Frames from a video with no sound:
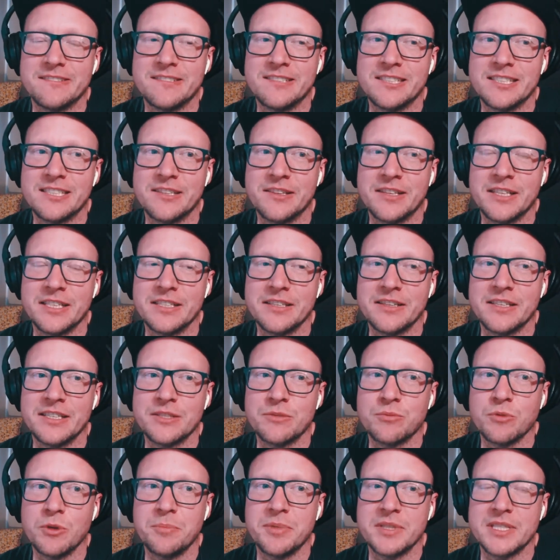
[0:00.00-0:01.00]

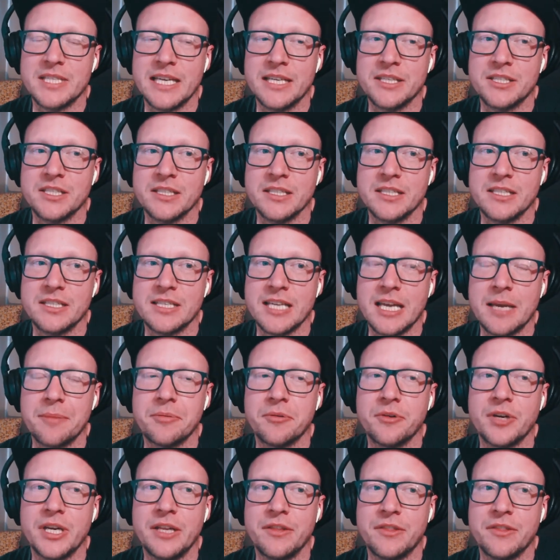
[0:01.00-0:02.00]
This will potentially
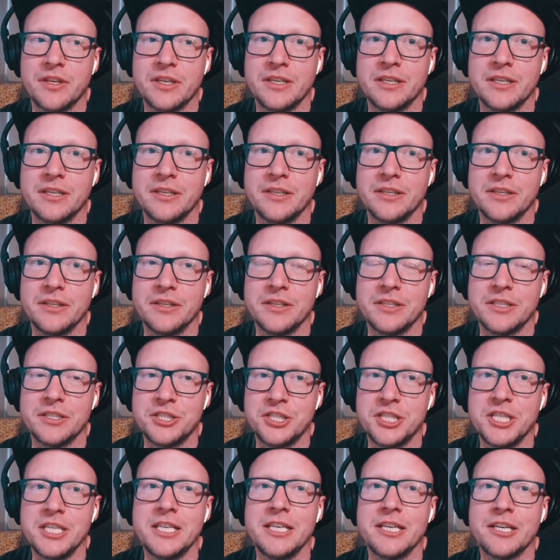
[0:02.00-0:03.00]
separate the
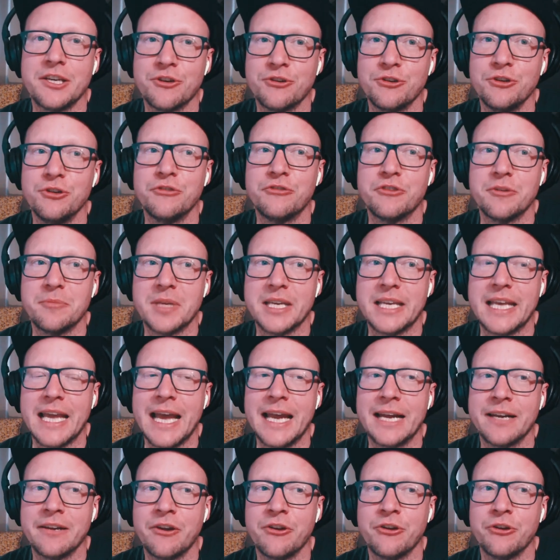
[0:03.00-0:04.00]
QiYi crew from the
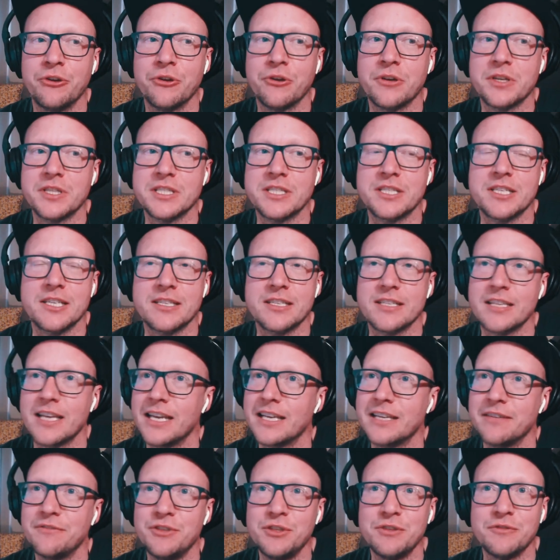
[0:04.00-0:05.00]
GAN crew, because it's just
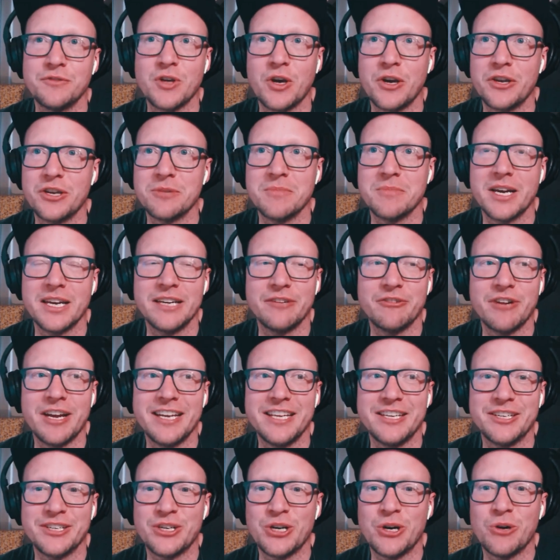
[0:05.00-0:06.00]
like if you've got your money
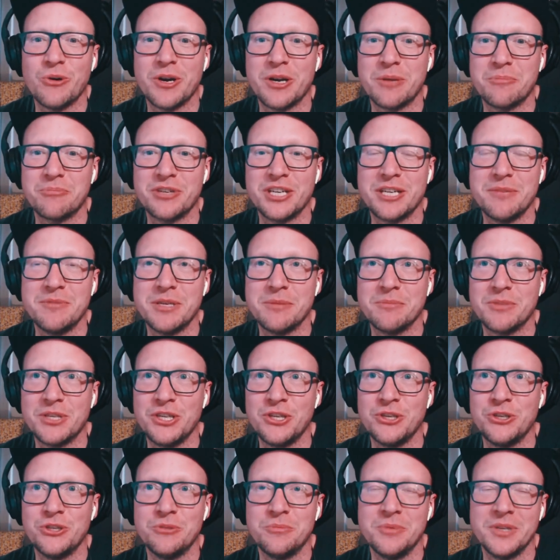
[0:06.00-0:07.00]
ready to go on a premium
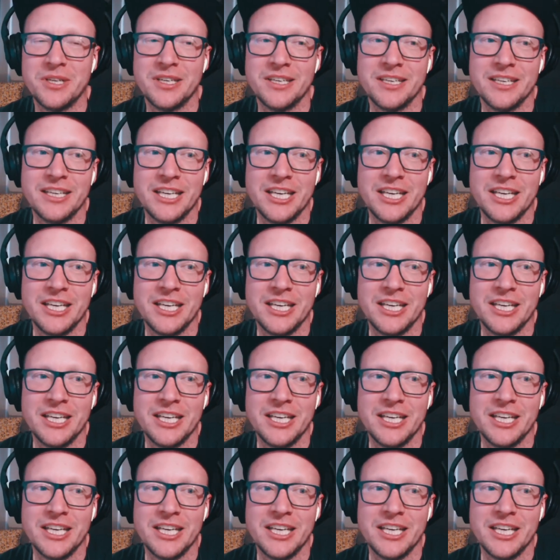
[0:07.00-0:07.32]
cube,